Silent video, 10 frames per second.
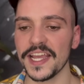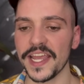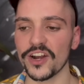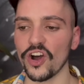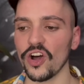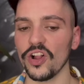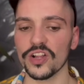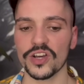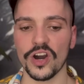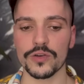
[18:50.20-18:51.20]
it
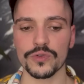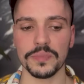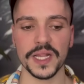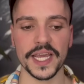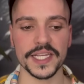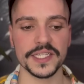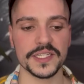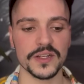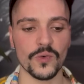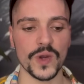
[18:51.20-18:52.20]
all got
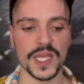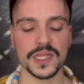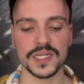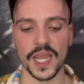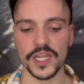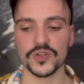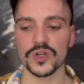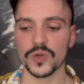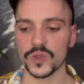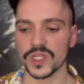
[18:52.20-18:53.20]
replaced with
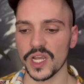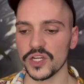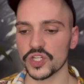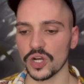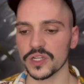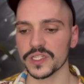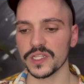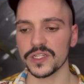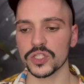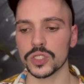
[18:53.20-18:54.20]
Tedros and
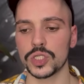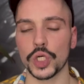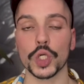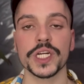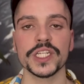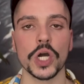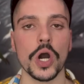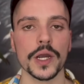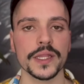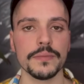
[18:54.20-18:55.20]
Jocelyn's dirty
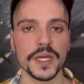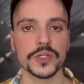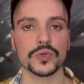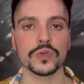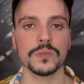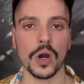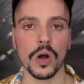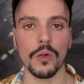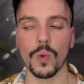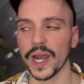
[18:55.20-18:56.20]
talk in the bedroom,
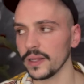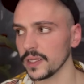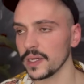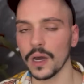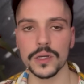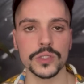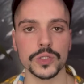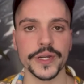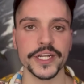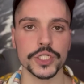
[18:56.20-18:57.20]
all while an
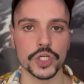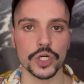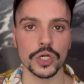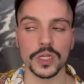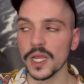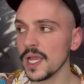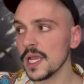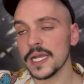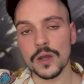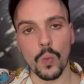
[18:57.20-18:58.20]
underage girl
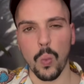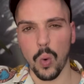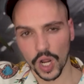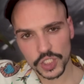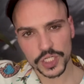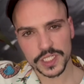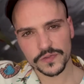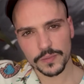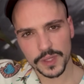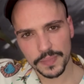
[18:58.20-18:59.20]
watches
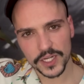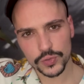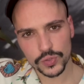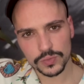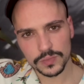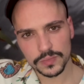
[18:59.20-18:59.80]
from the bedroom